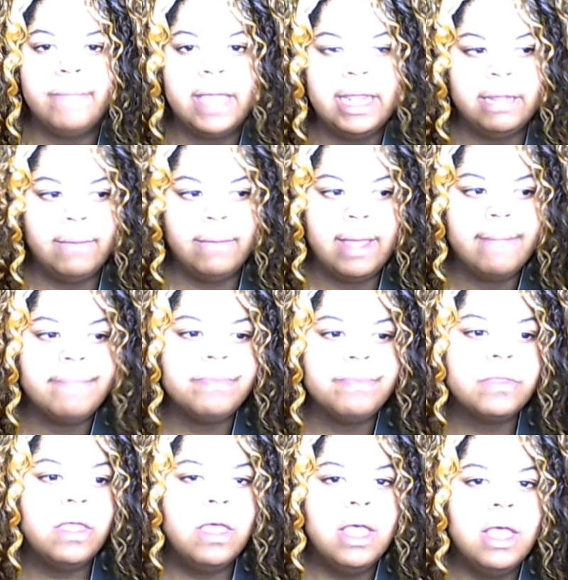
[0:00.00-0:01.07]
Anyway,
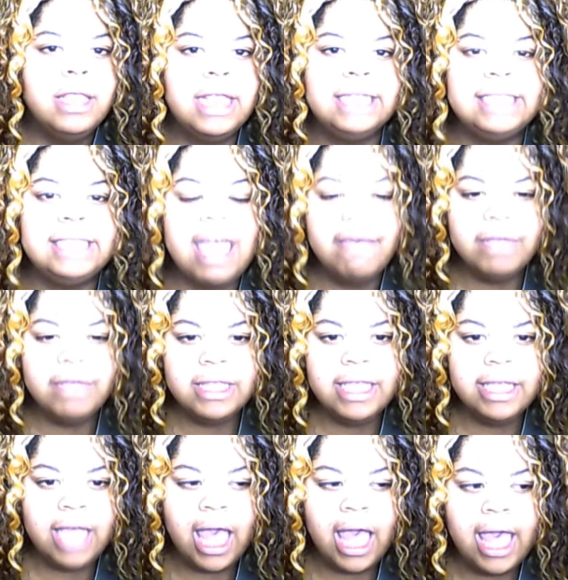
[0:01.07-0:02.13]
that is
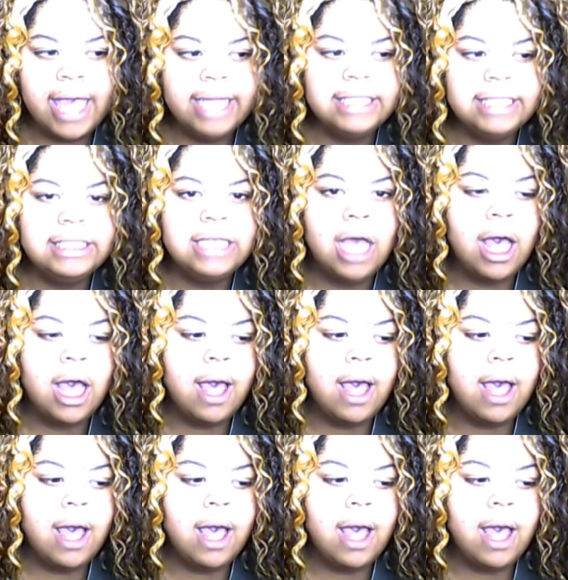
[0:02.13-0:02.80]
everything, guys.